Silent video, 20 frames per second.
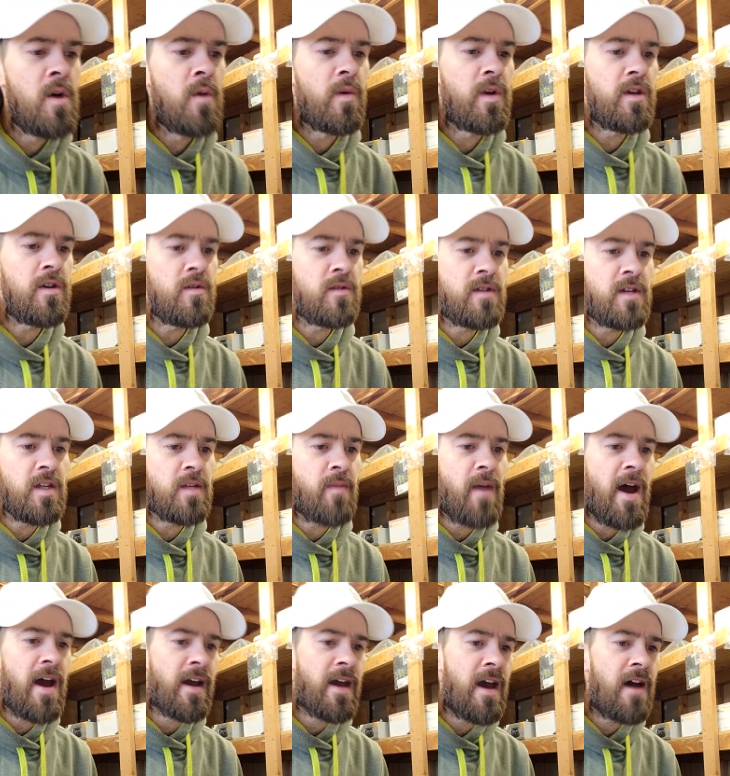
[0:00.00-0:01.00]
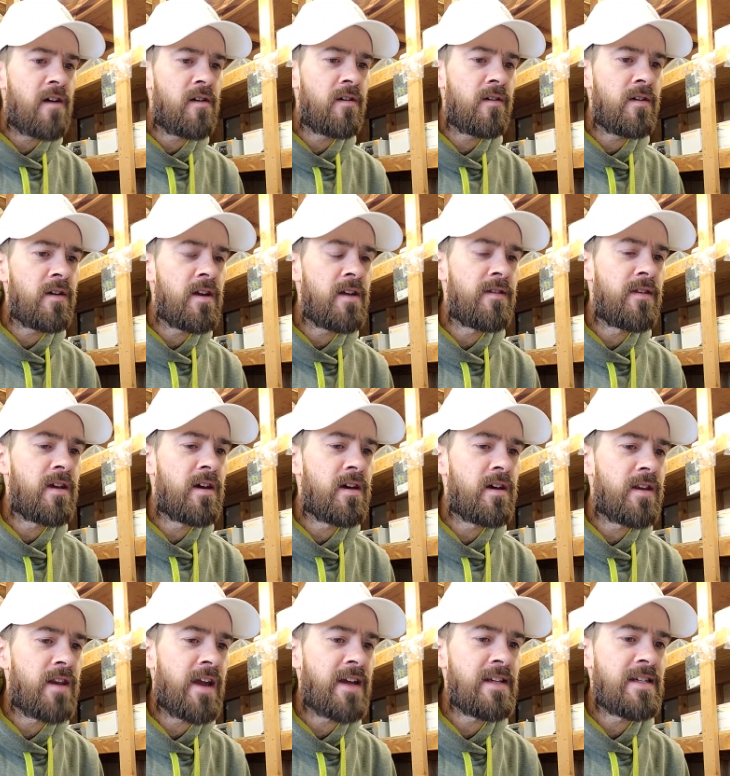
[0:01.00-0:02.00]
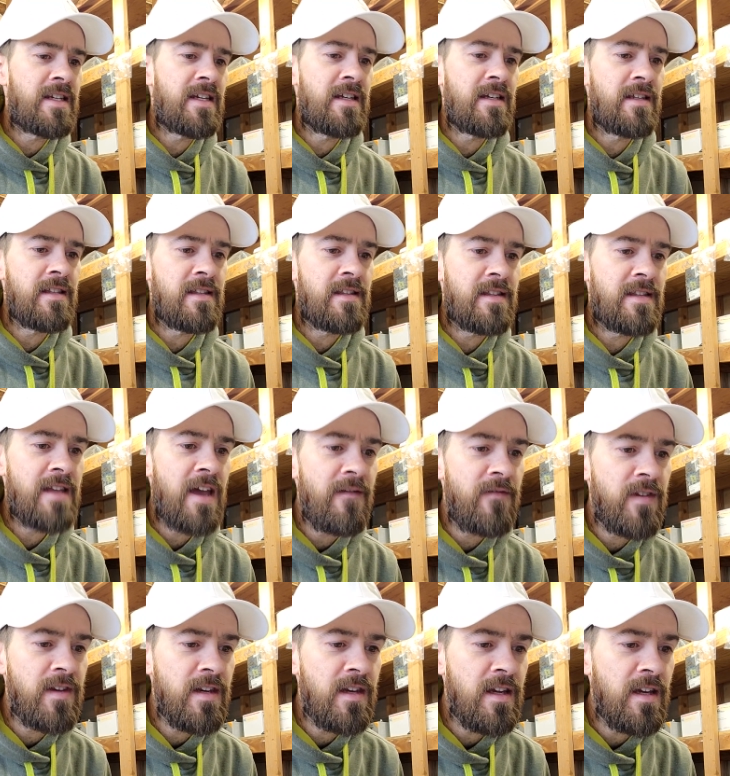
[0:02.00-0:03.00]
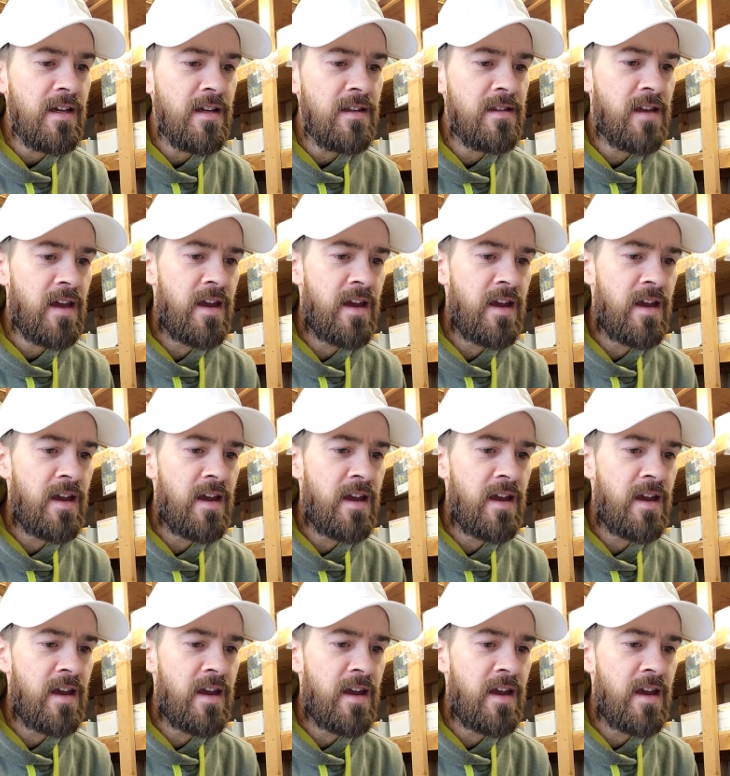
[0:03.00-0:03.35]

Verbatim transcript: We used these back out in the 1970s